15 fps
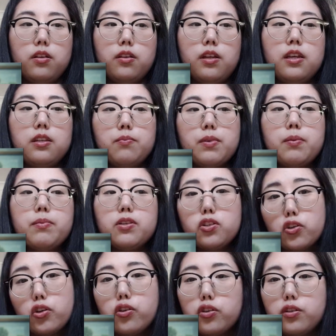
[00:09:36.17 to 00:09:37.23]

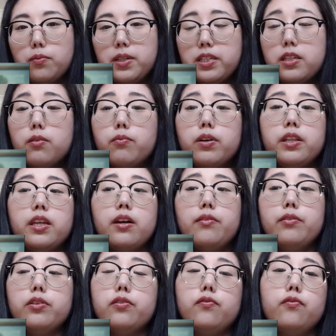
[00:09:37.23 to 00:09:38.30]
to be someone that
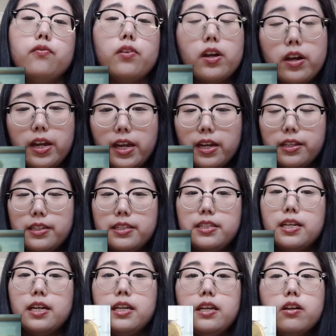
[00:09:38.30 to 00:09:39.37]
was very
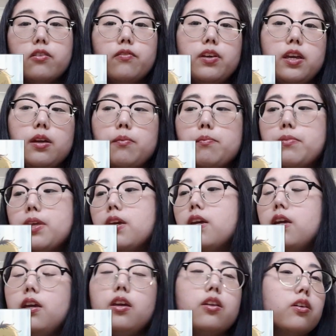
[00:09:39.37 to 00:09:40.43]
understanding of him,
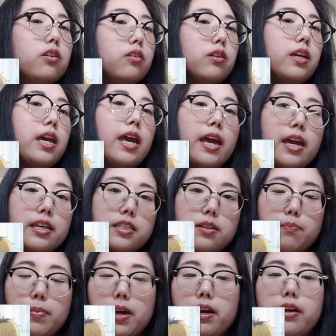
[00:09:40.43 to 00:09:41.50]
you know, cares
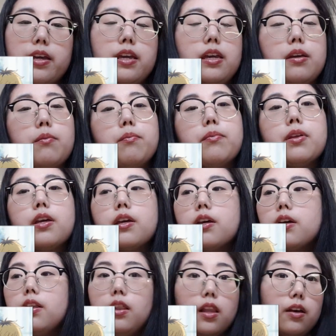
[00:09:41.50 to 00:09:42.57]
about him,
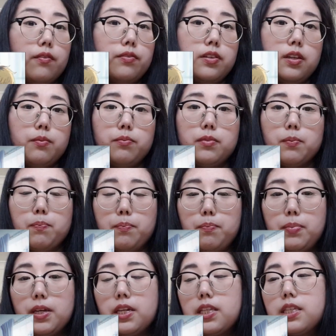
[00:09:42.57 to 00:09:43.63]
loves him to
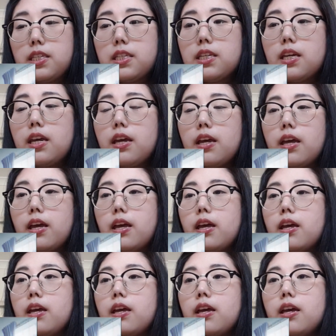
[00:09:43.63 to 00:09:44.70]
bits.
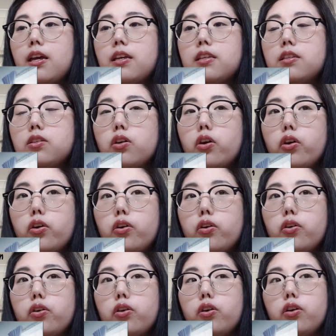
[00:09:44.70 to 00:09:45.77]

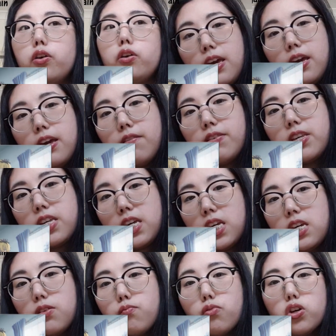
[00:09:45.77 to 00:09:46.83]
So if
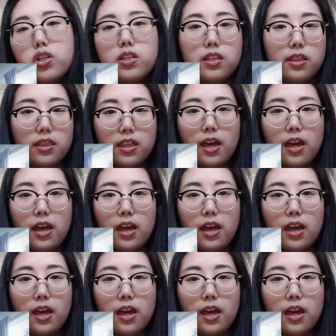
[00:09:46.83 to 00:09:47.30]
he wasn't